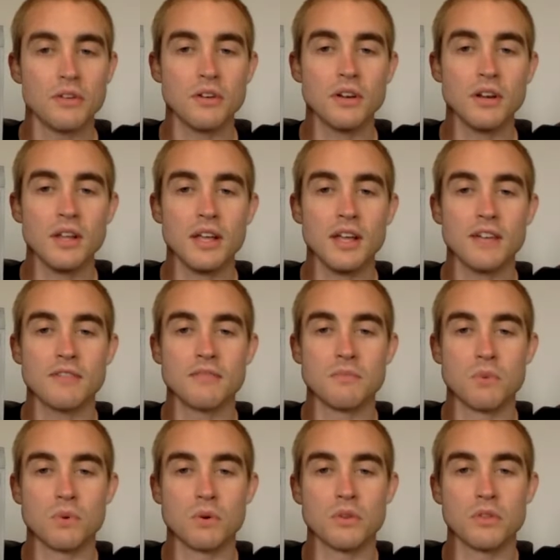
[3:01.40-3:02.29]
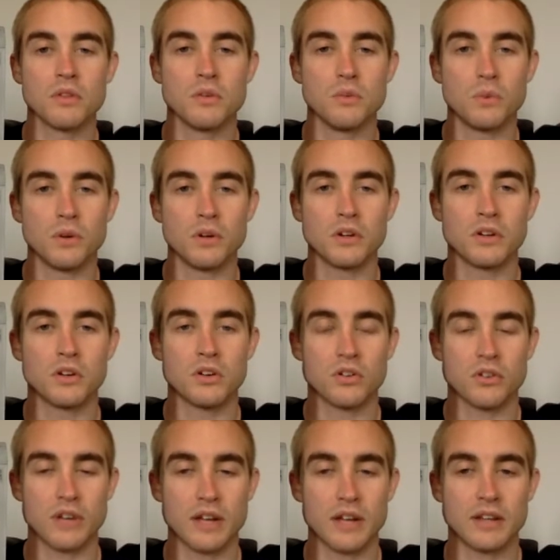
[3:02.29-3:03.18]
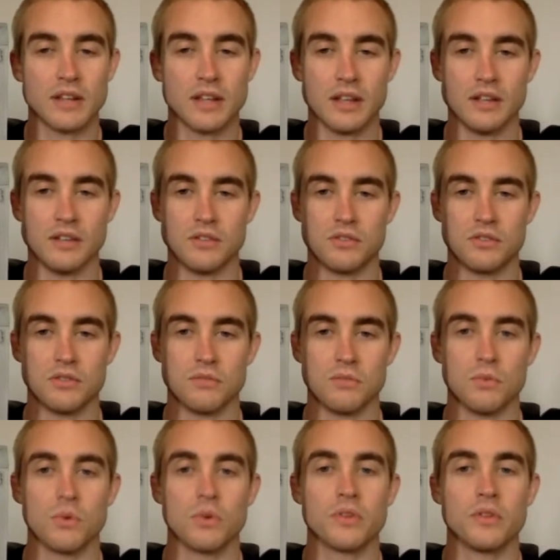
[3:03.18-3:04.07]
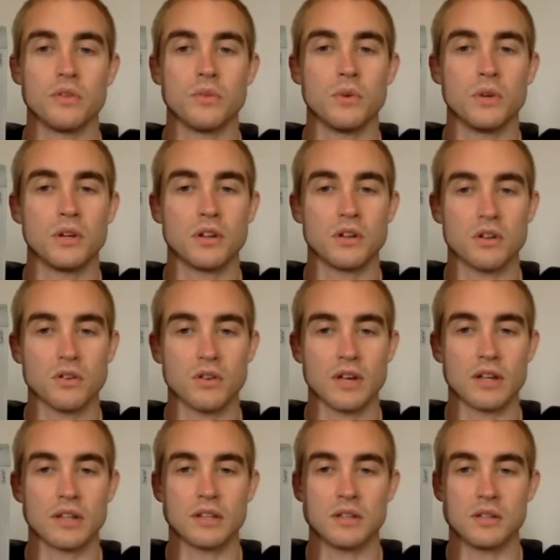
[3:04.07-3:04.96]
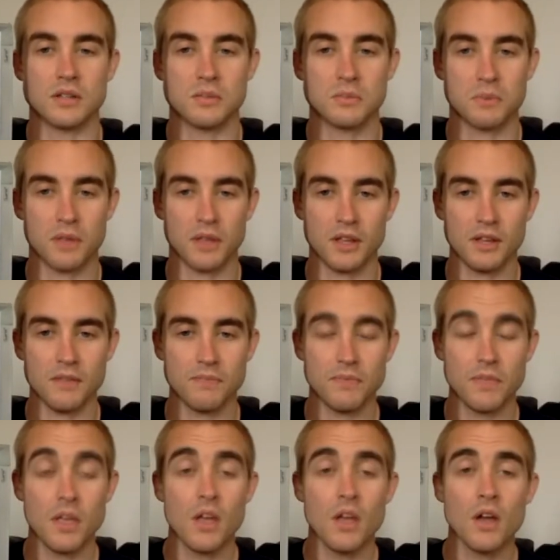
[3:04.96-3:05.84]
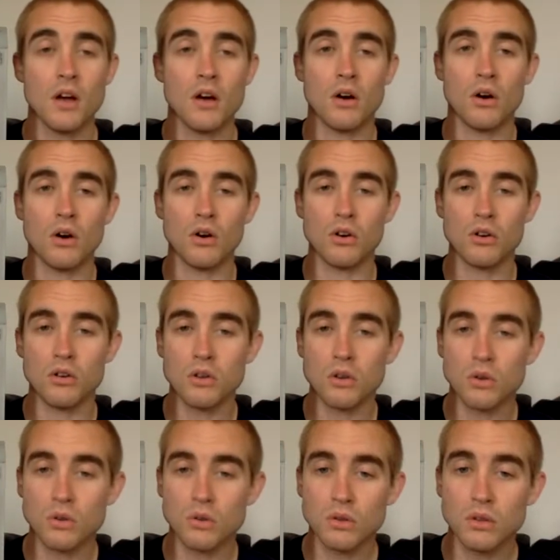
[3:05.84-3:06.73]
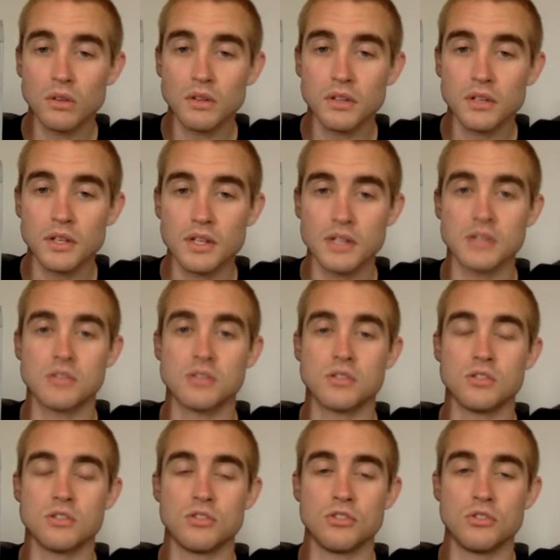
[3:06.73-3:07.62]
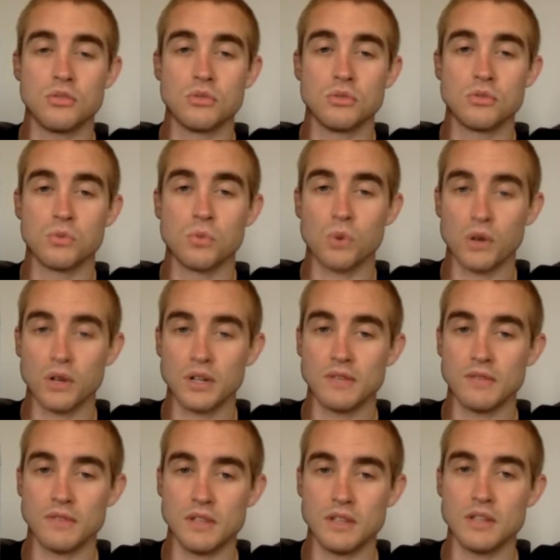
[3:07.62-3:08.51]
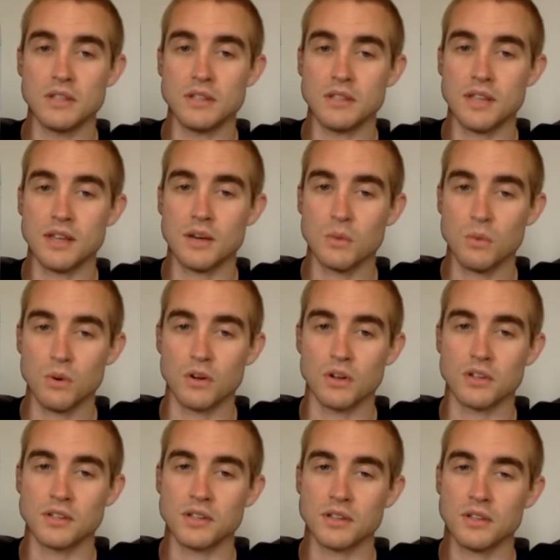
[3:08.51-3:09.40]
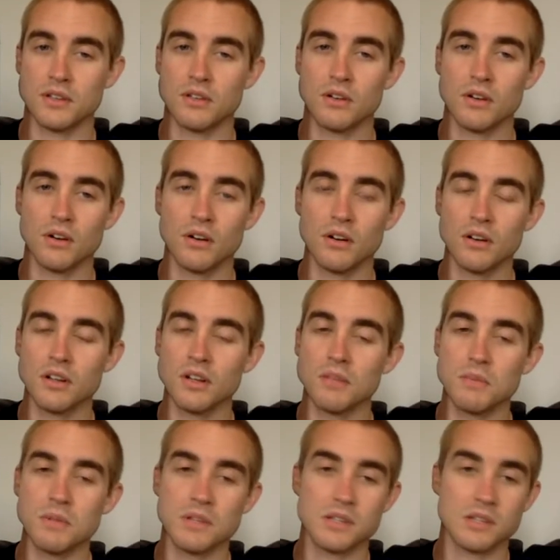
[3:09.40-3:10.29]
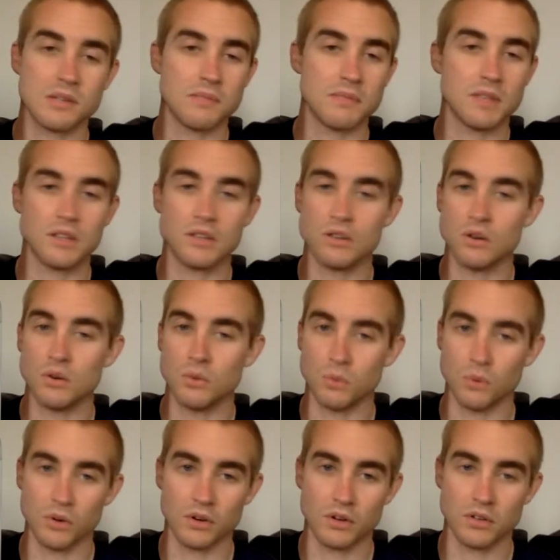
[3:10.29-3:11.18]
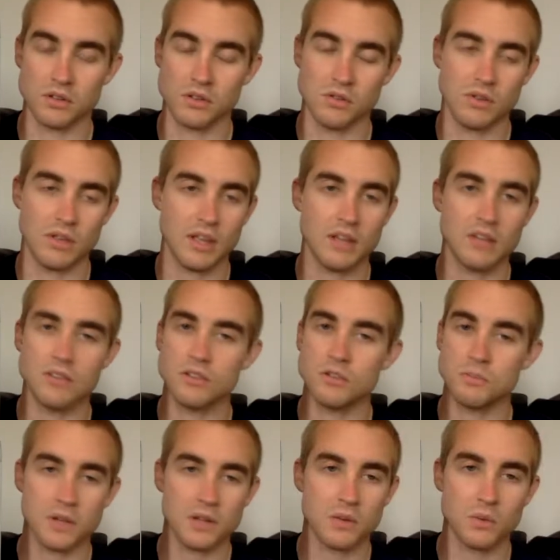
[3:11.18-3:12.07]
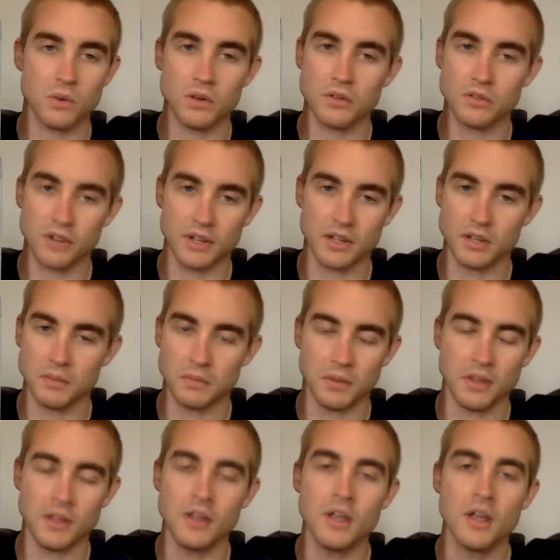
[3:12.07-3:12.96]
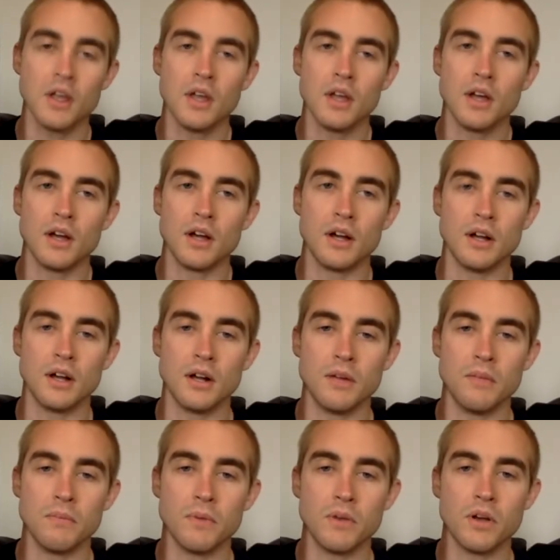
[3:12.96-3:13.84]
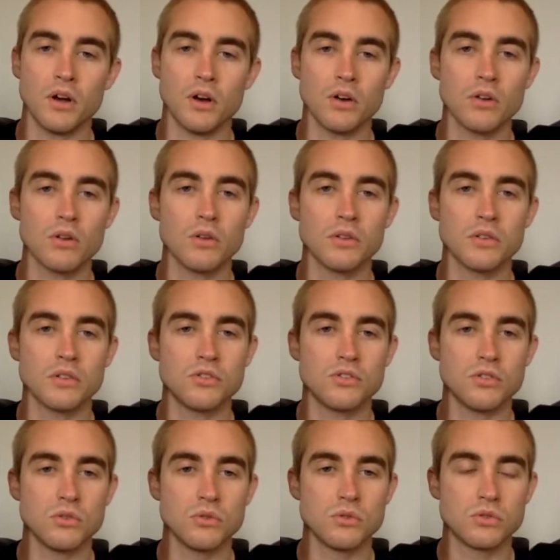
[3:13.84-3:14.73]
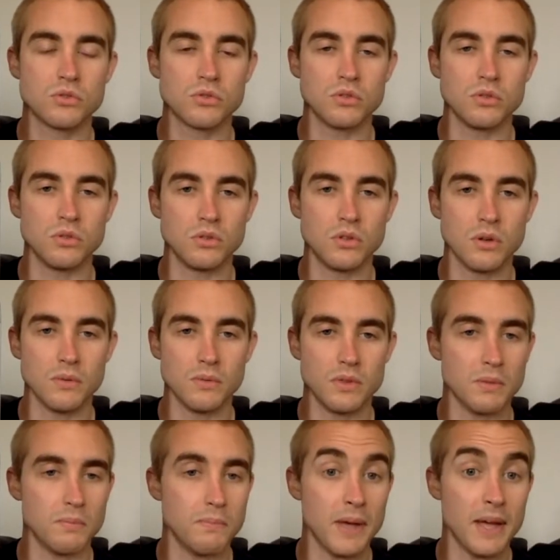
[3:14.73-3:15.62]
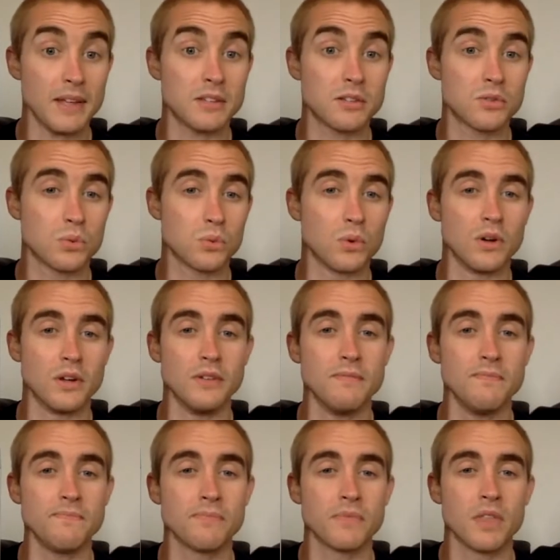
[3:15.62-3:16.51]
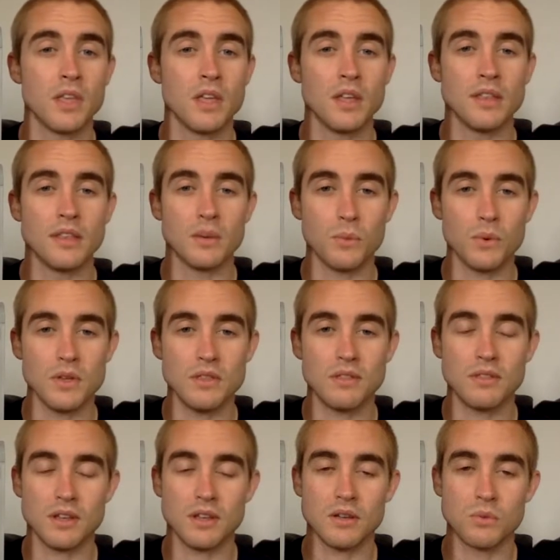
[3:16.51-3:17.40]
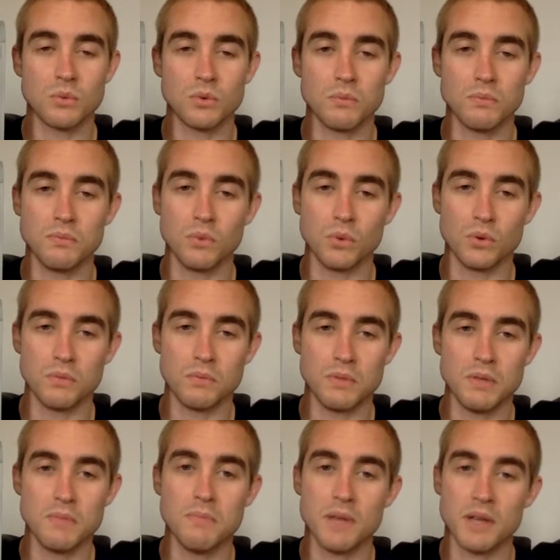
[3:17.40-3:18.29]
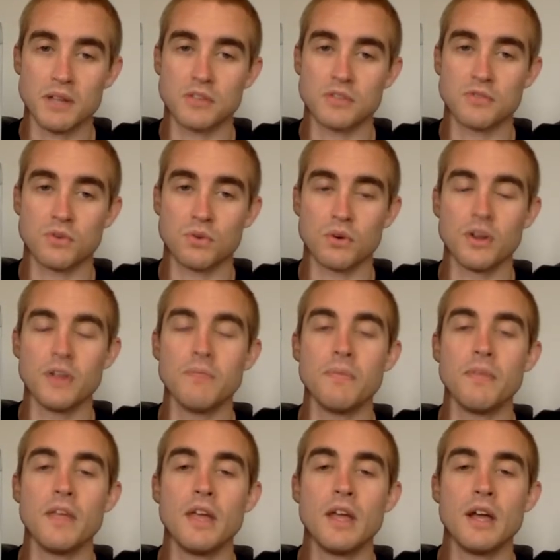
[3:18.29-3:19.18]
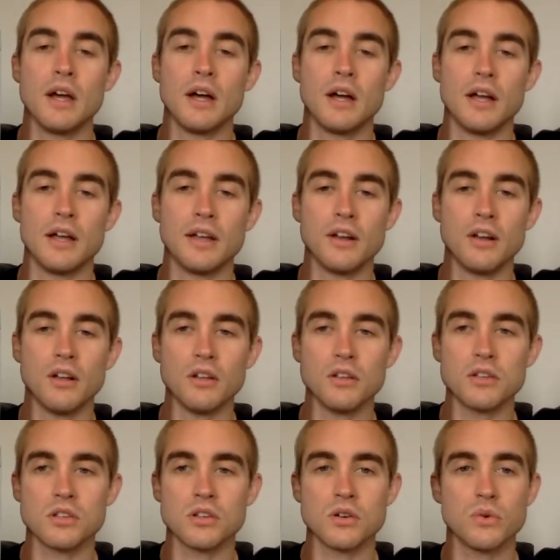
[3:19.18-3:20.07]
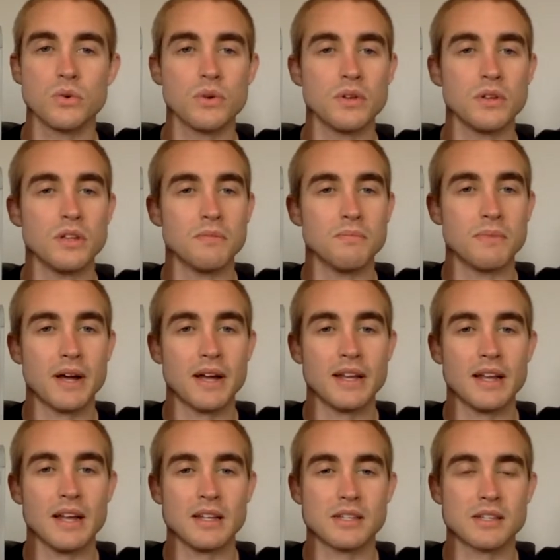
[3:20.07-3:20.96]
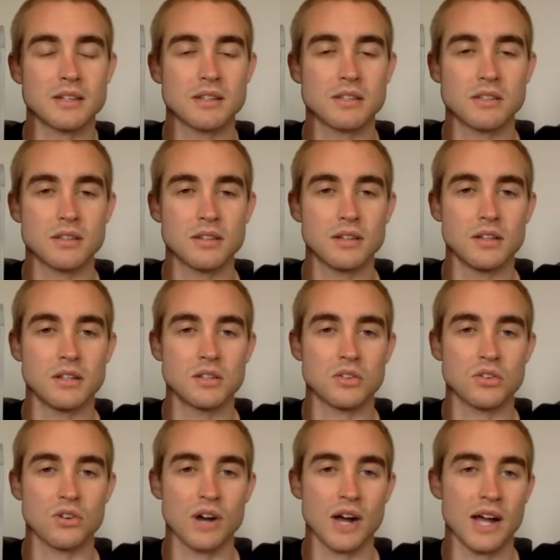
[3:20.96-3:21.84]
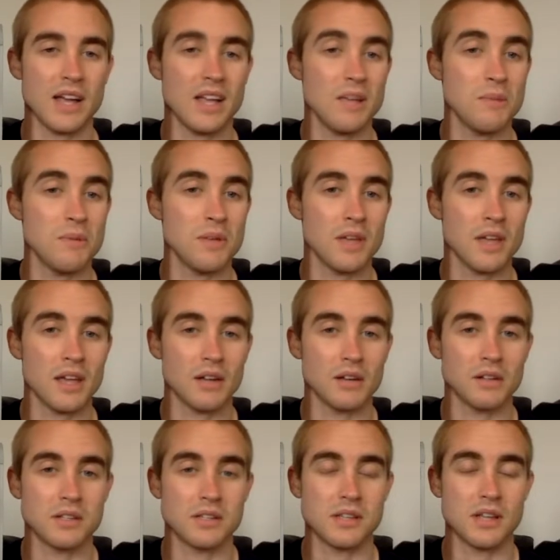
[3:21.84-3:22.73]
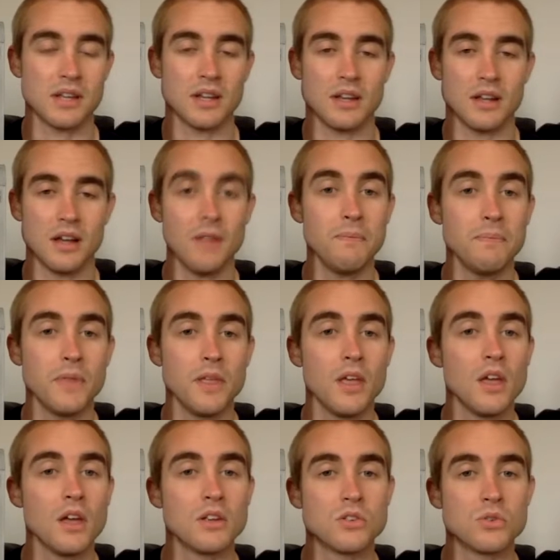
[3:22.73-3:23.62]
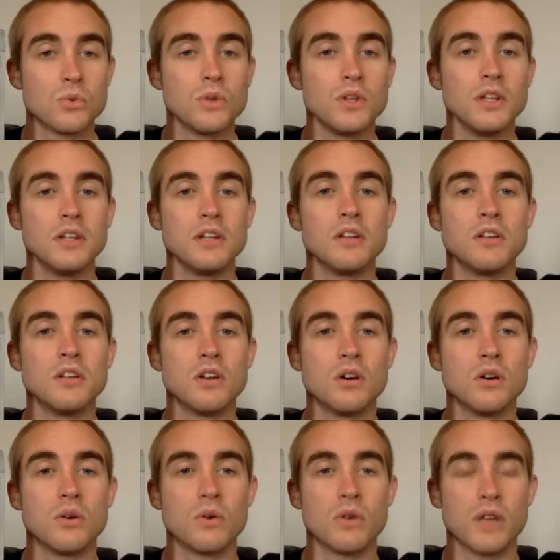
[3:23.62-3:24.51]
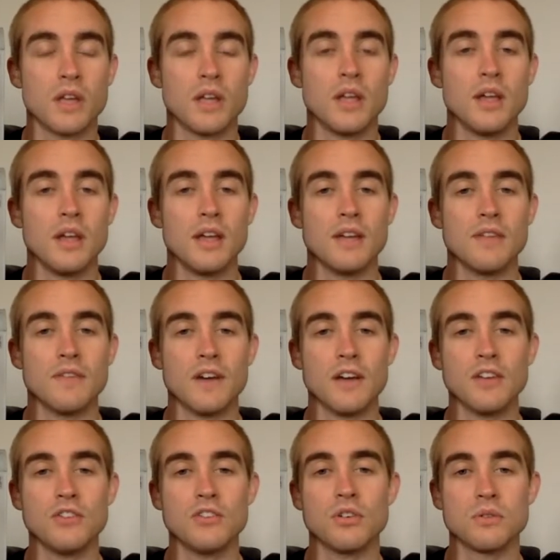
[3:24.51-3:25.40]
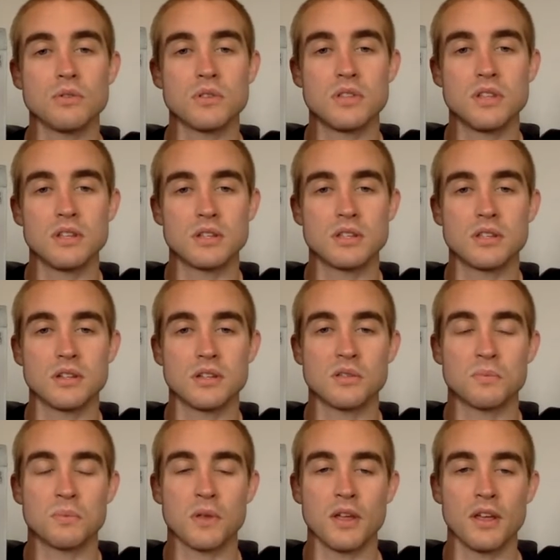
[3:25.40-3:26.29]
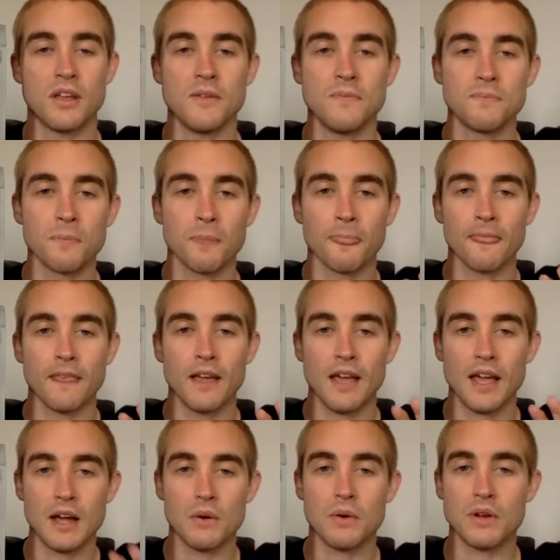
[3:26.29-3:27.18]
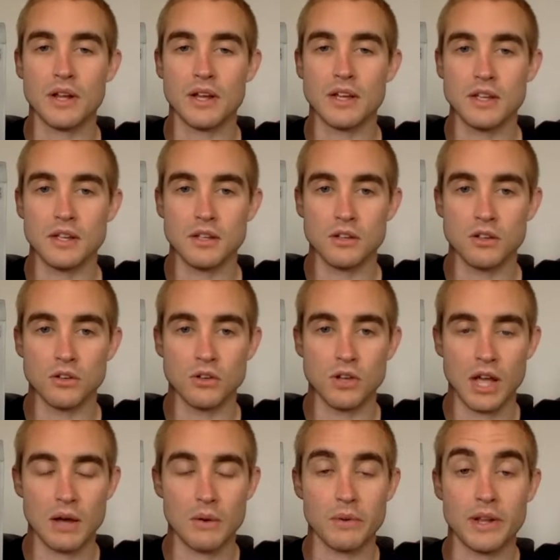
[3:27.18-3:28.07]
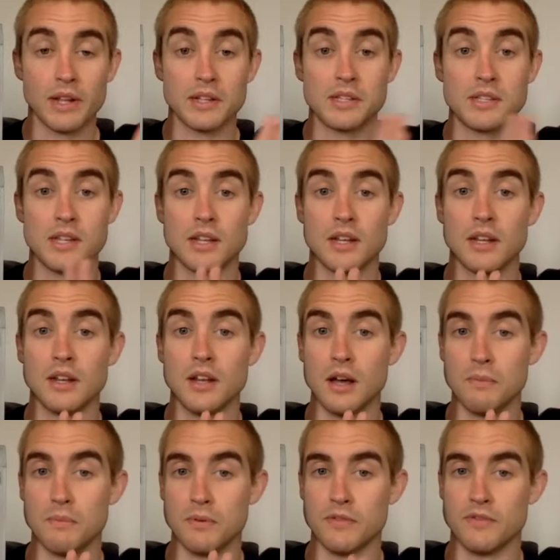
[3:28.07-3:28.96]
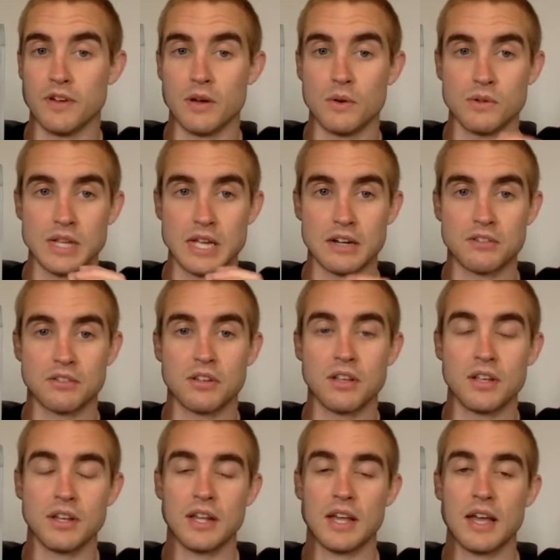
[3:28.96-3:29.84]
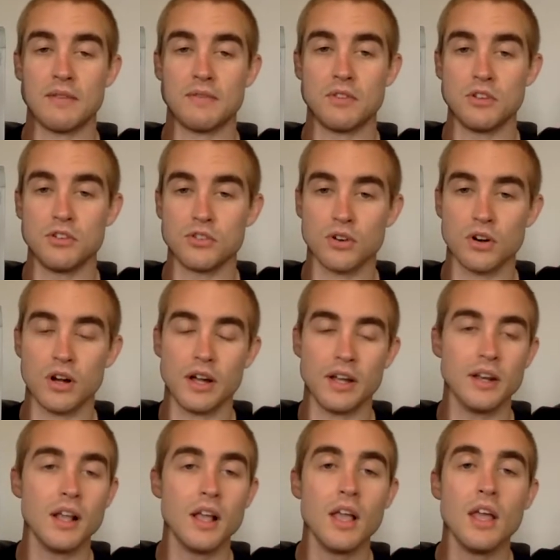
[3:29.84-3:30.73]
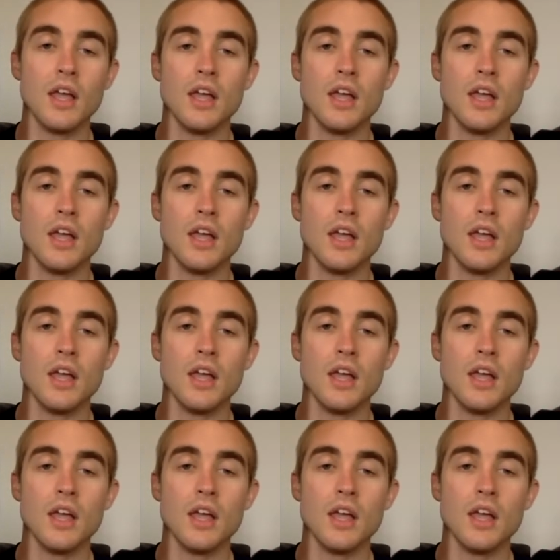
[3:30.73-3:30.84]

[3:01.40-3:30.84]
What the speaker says: going to have more than one correct answer, more than one correct display. Our goal is to choose one of these that works. Now, there are going to be some that don't work, so you can't just pick one randomly. But our goal is to choose the best one that we think would be best for it. And also, it might ask us to describe how to set it up. So we need to know, okay, if I chose this display, how would I set it up if I was actually going to have to draw it?